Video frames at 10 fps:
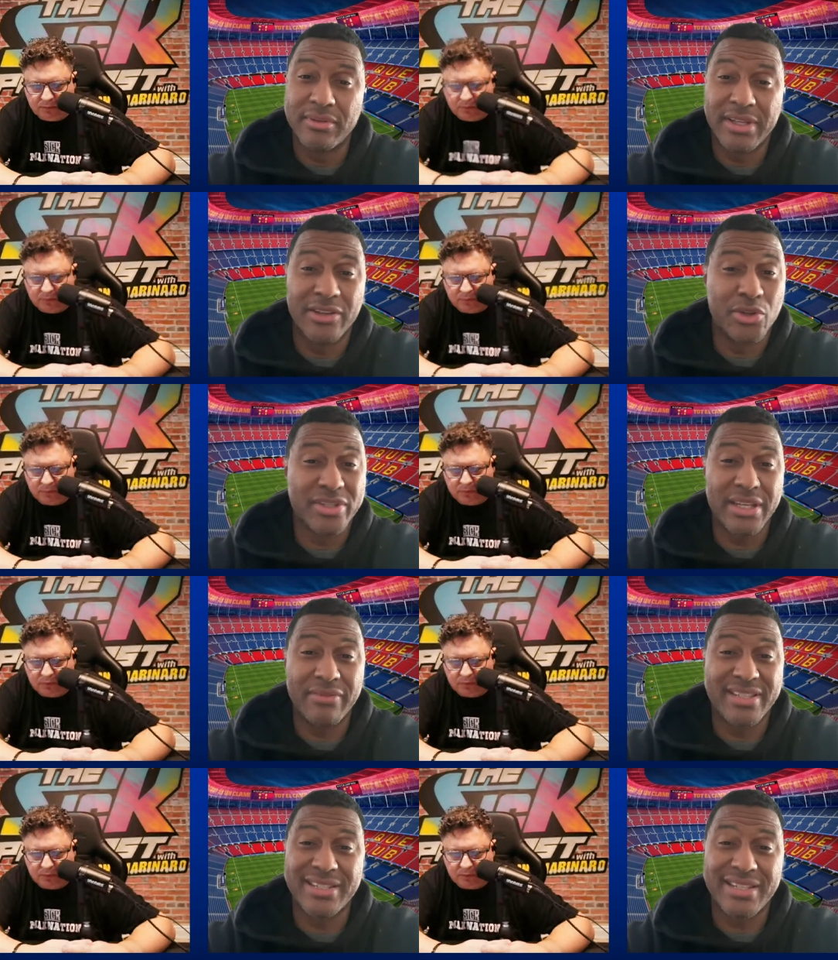Speaker 1: The other seven,
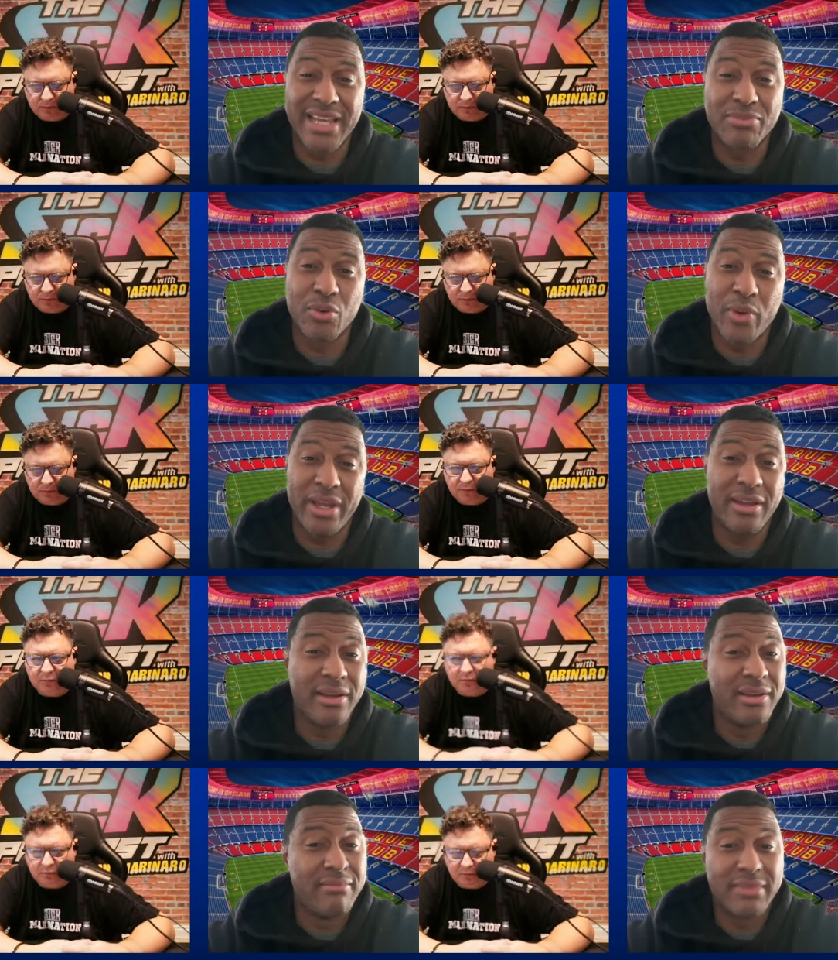six games away,
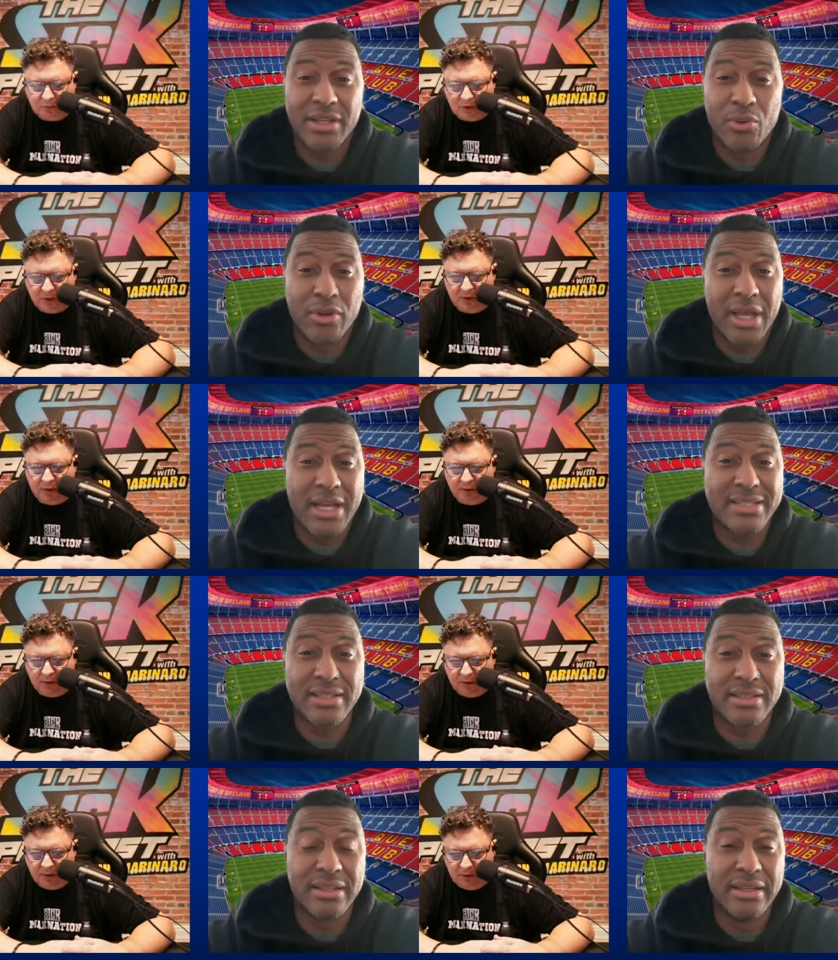they were
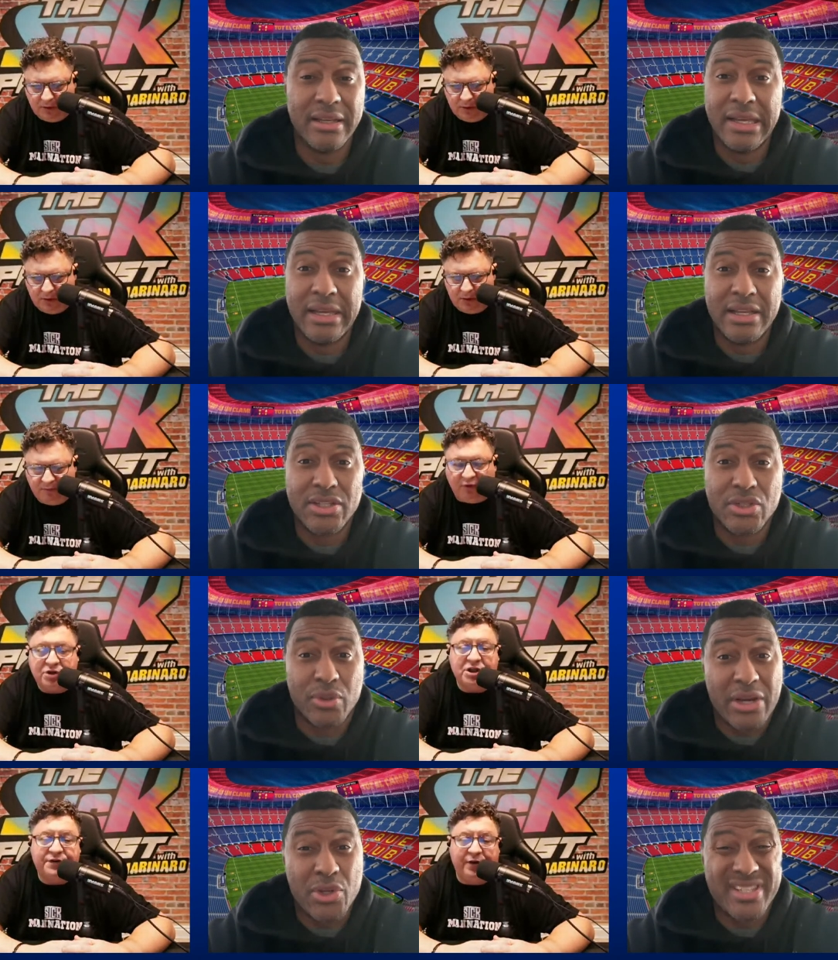losses. So
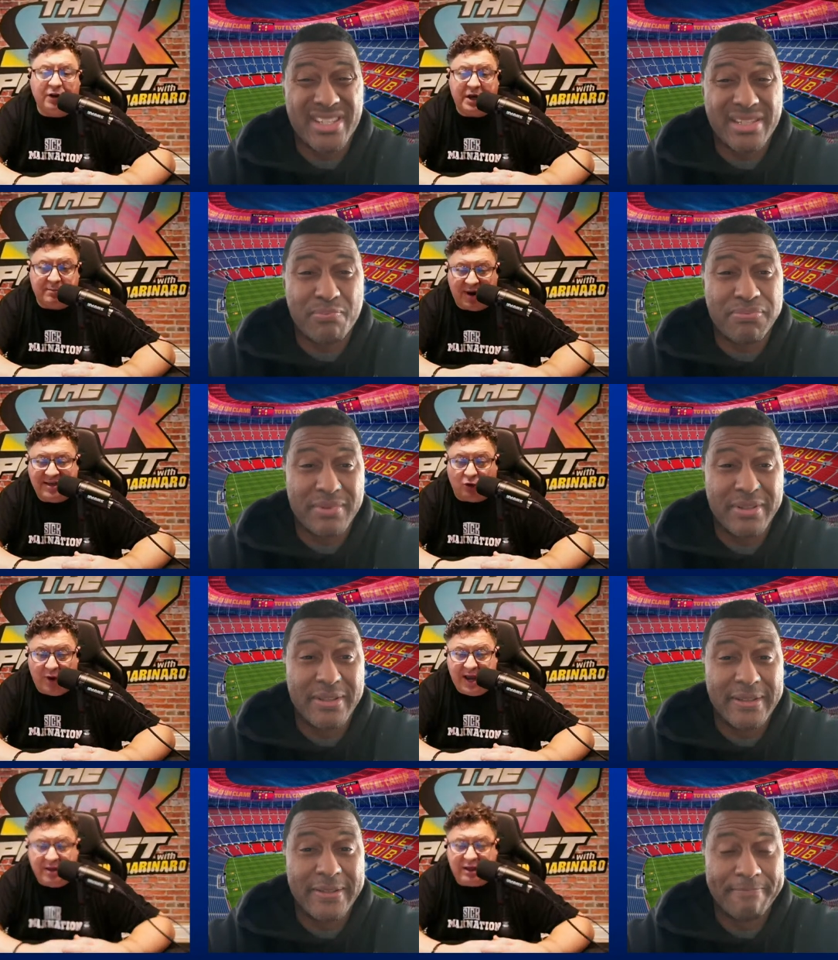versus Philly, and by
Speaker 2: the
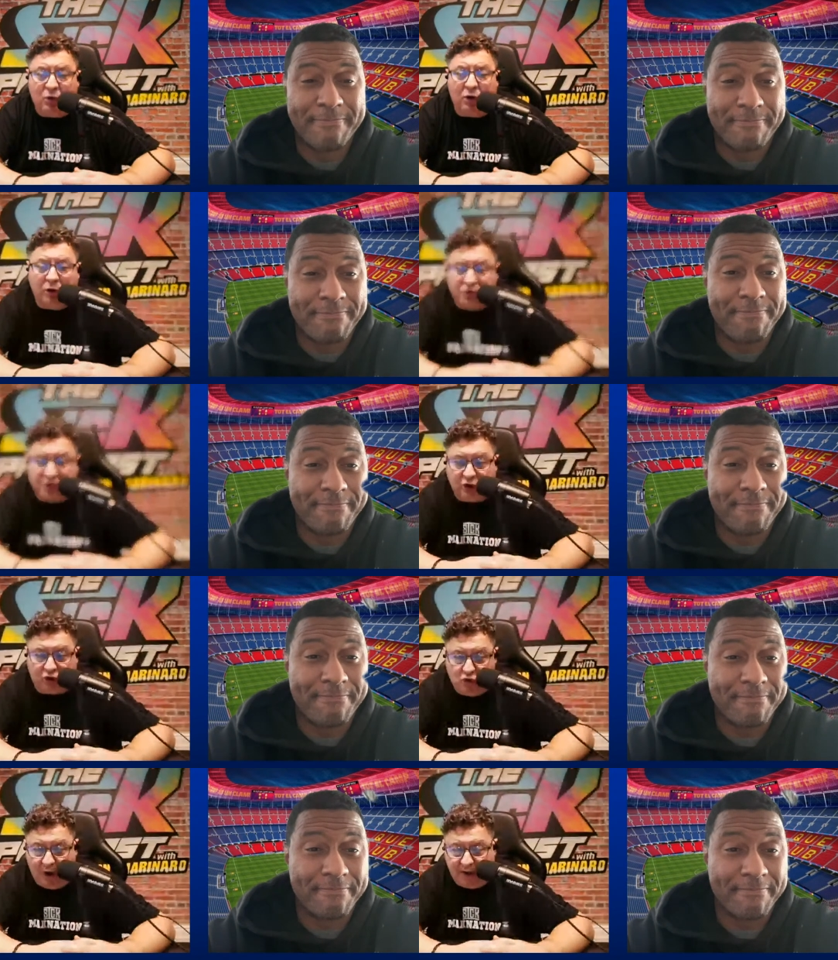way, they were losing
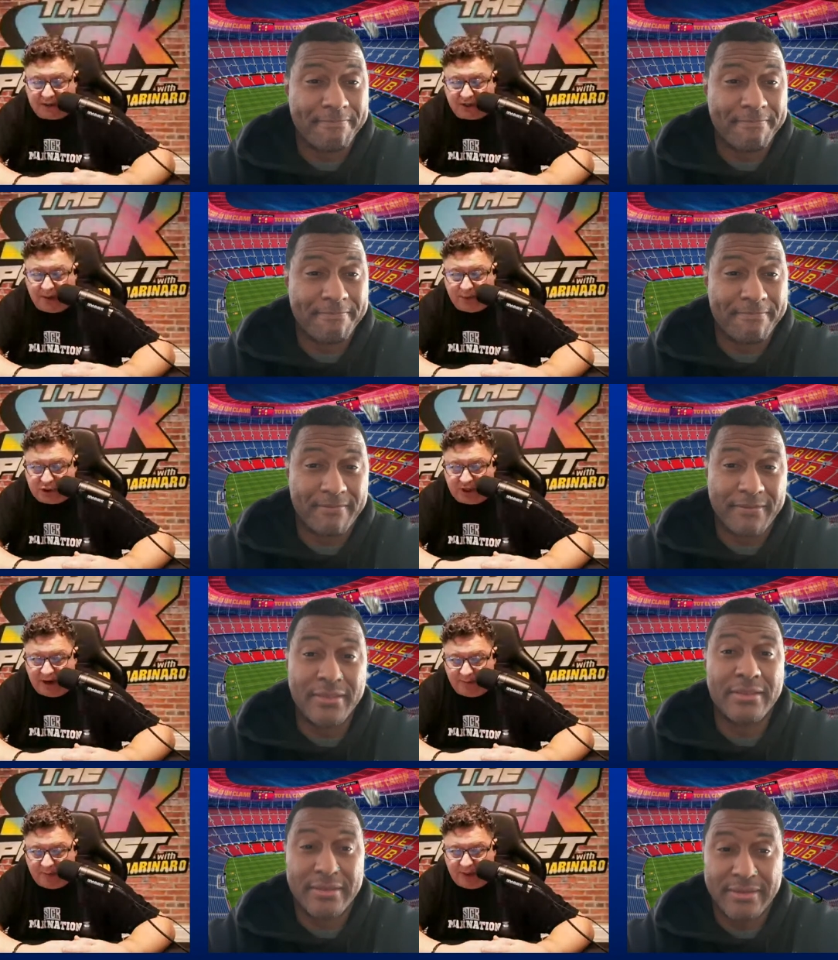two one in stoppage
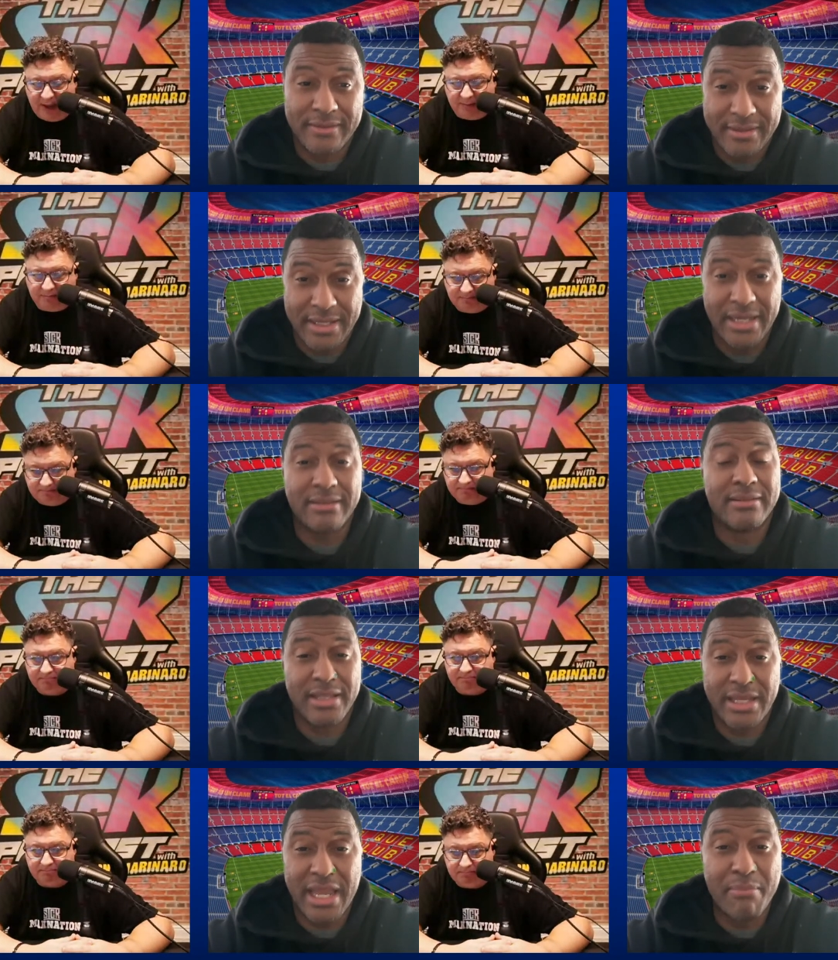time. Remember that? Yeah.
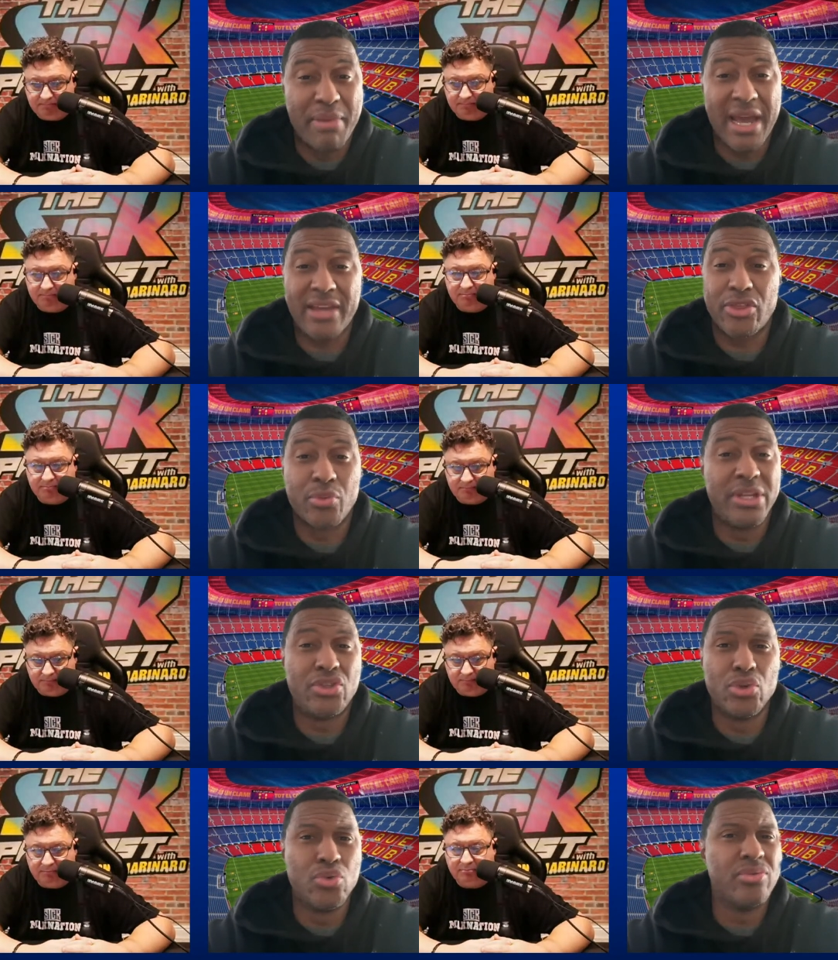
Speaker 1: They came back
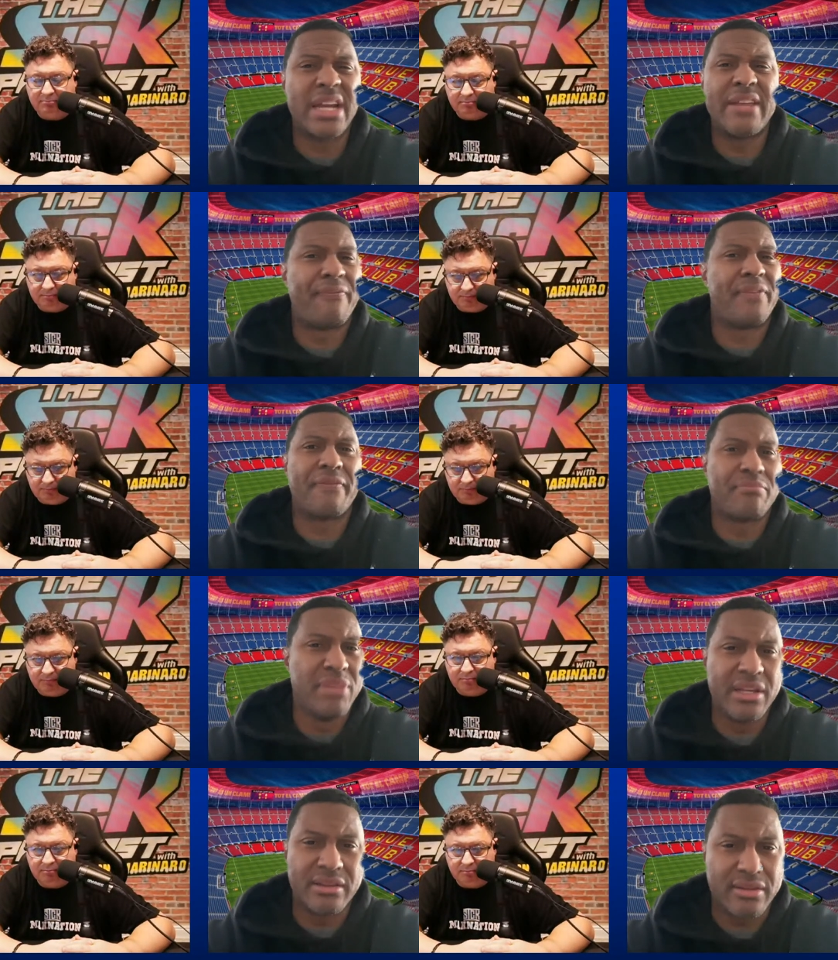3-2, 95th
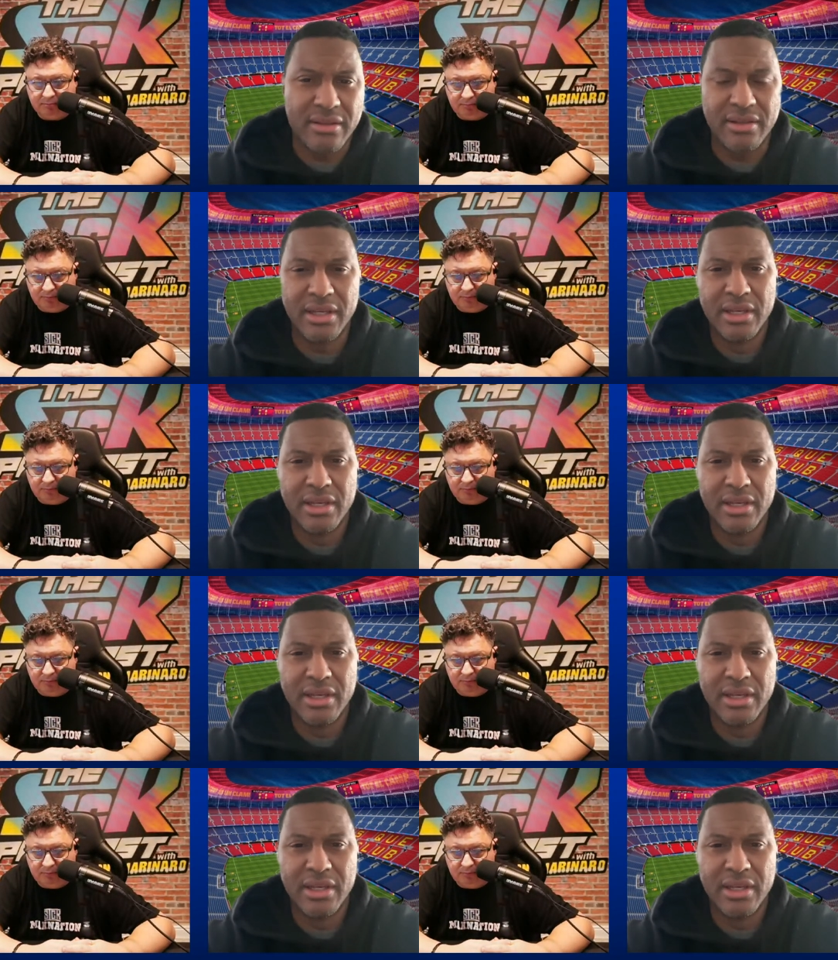minute, uh,